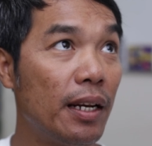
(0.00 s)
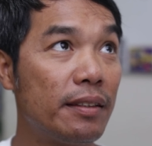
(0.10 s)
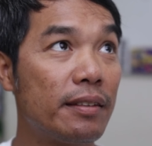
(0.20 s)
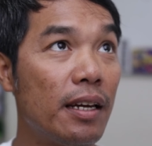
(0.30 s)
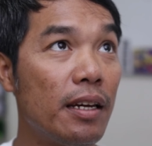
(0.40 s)

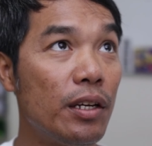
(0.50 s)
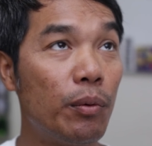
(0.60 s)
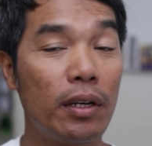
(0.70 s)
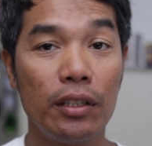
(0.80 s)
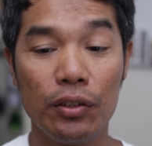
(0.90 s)
let's say you
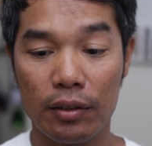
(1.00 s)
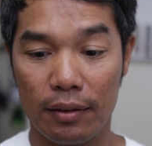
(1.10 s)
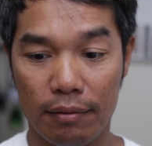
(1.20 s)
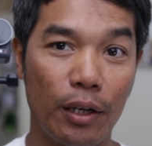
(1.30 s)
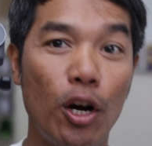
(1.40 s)
want to use
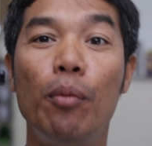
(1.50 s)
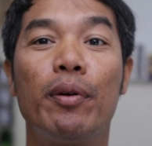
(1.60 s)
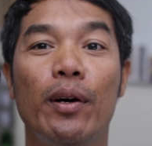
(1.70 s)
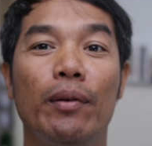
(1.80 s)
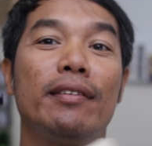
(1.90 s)
a
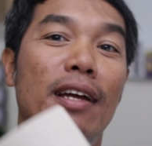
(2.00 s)
GoPro,